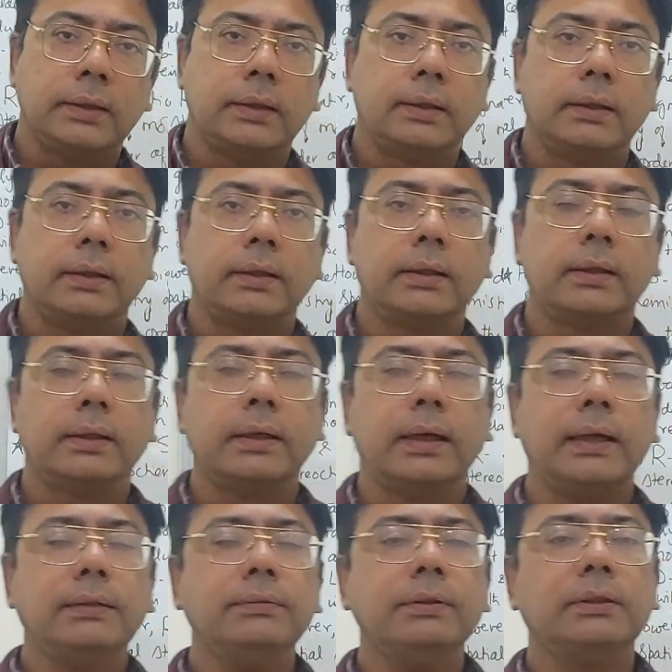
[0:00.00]

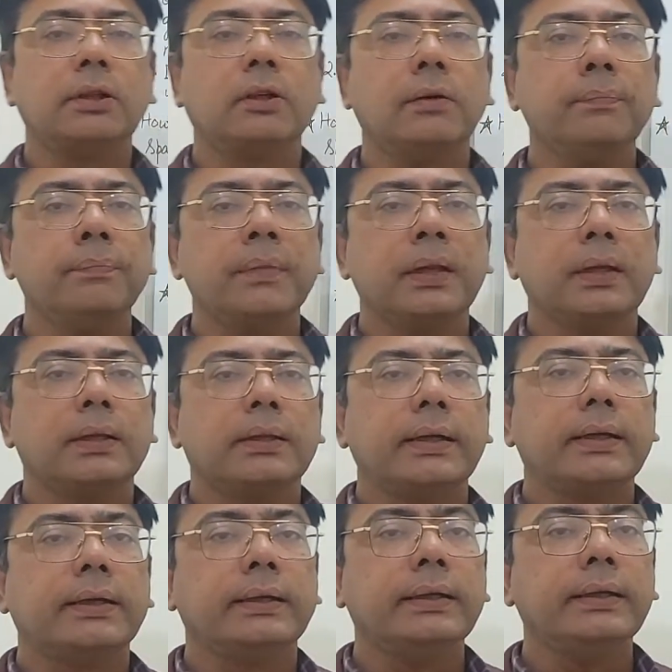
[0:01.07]
As we saw
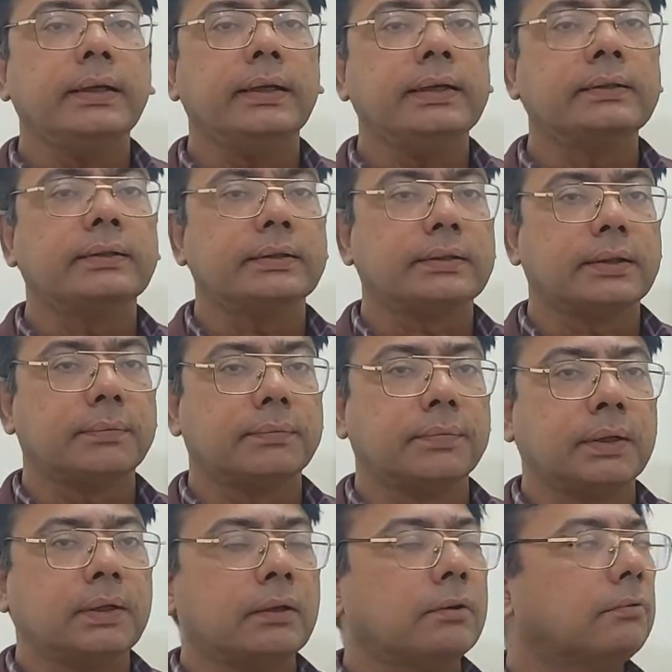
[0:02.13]
that DL system
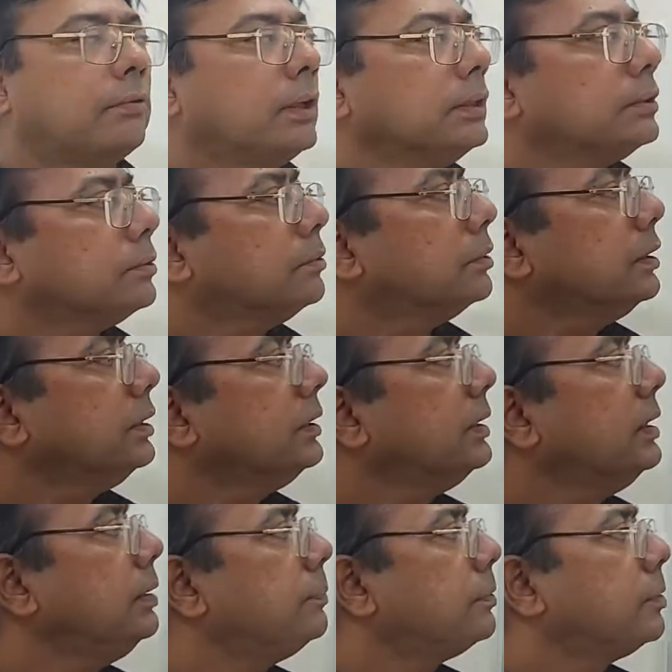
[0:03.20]
was
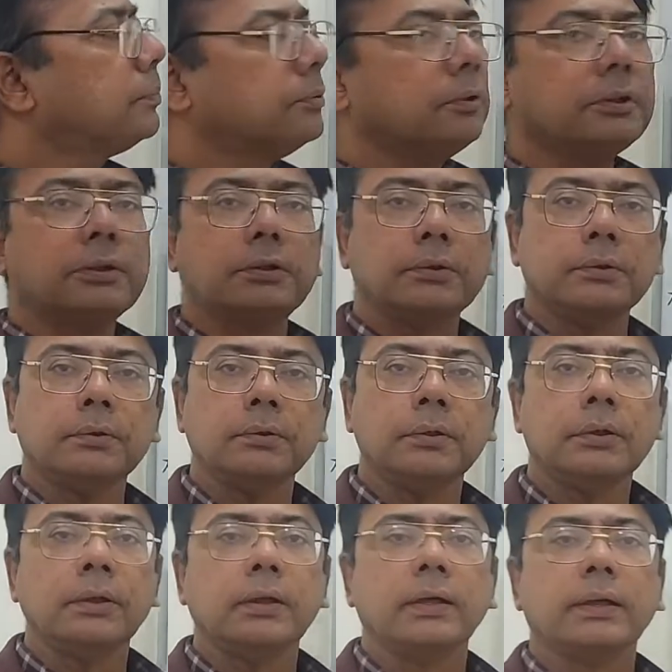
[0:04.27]
originally proposed
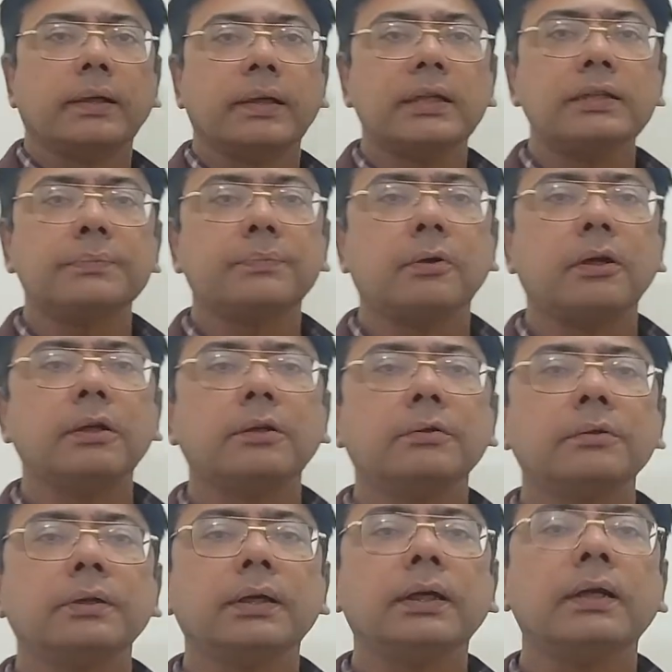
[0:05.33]
to correspond
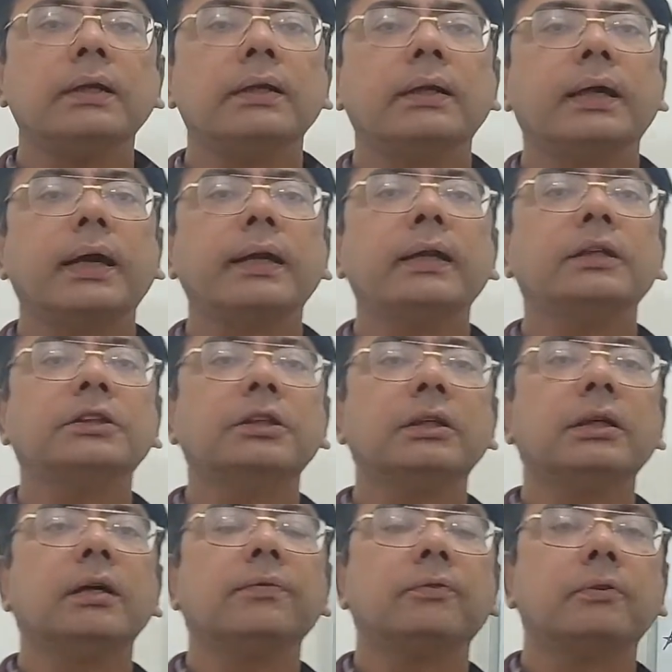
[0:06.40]
to the
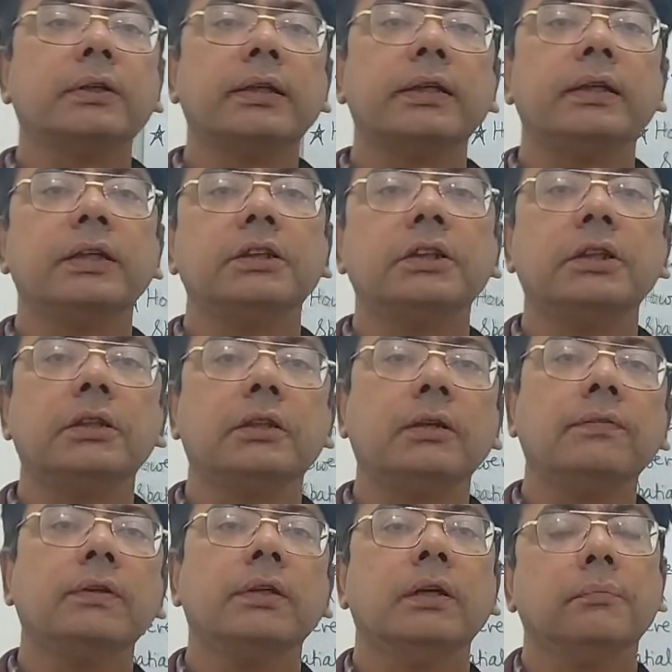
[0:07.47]
direction of orientation
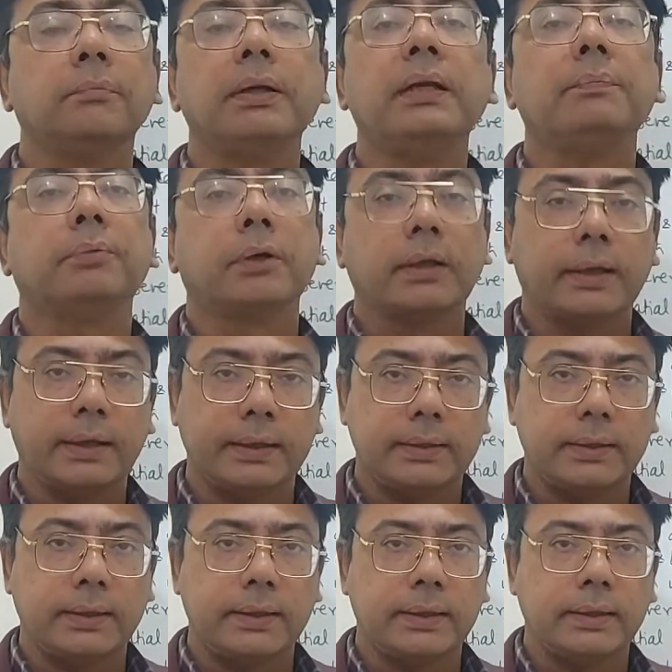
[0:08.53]
of plane
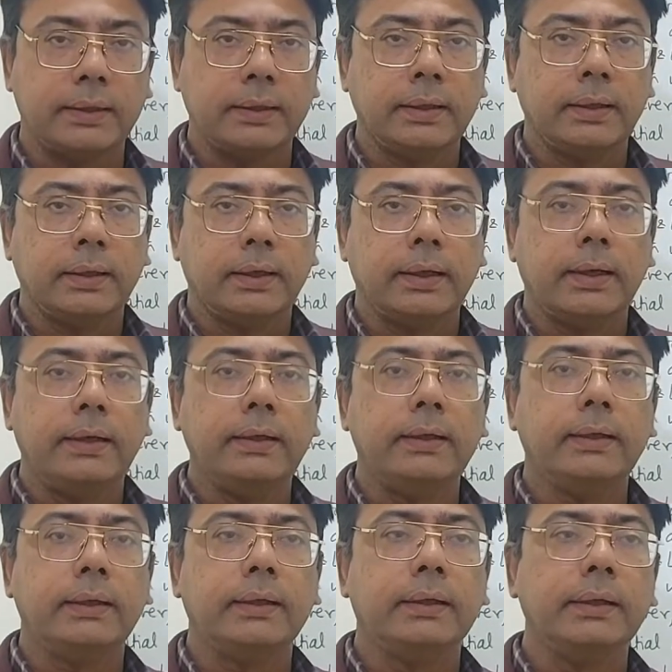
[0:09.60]
polarized light,
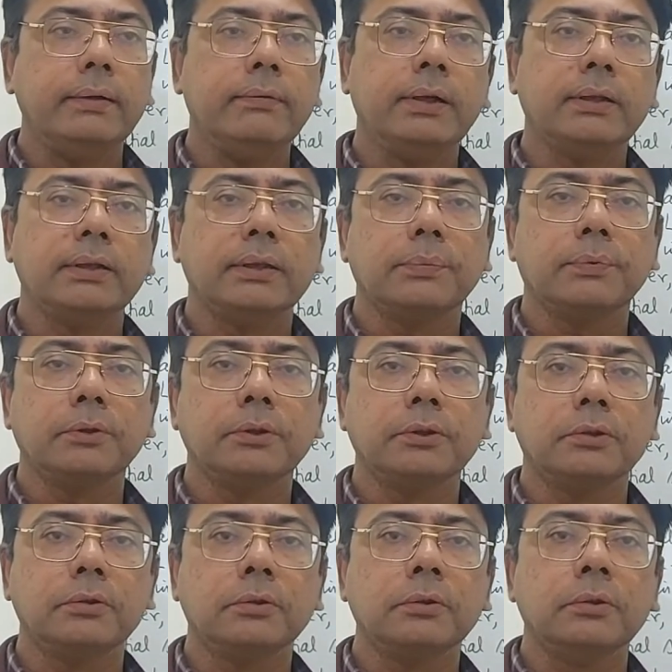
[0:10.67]
and D was
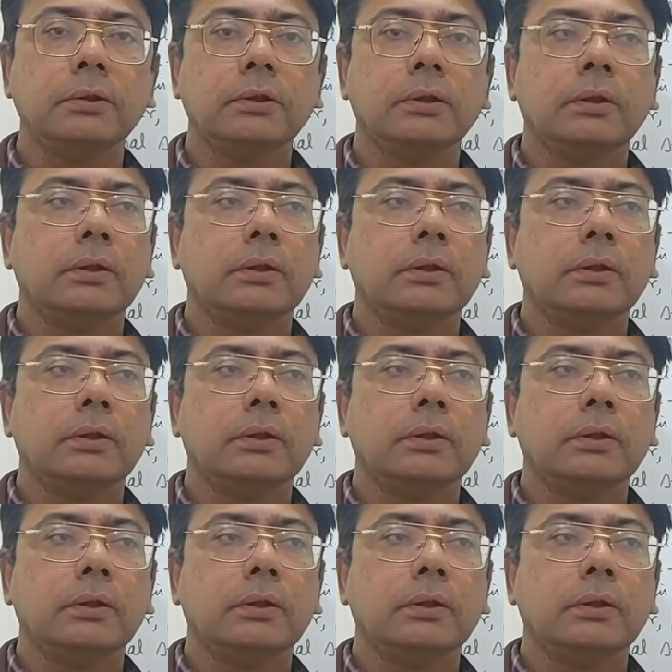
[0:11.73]
supposed to